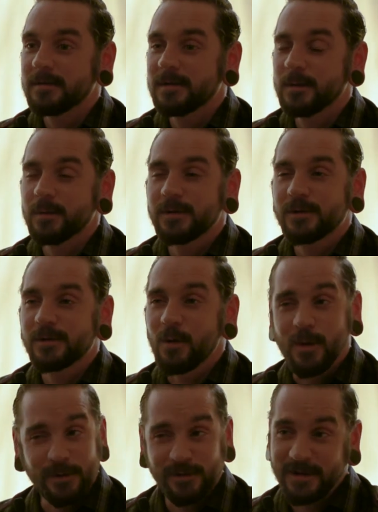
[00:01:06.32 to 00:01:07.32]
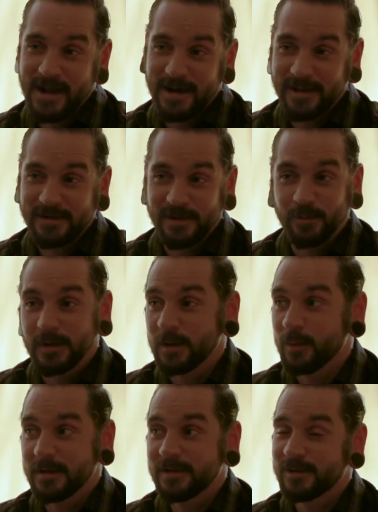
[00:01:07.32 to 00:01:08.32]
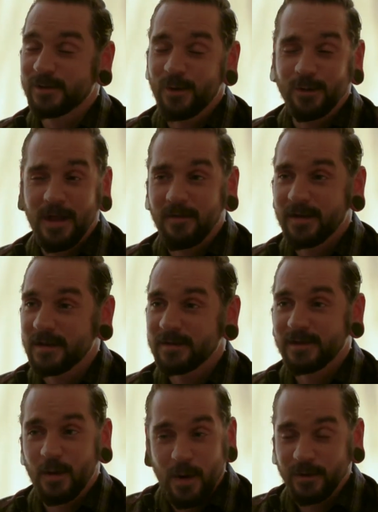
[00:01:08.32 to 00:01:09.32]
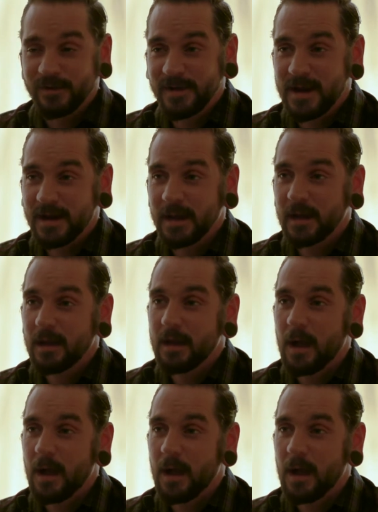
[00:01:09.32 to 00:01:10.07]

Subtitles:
She was so understanding. She really was so loving and so understanding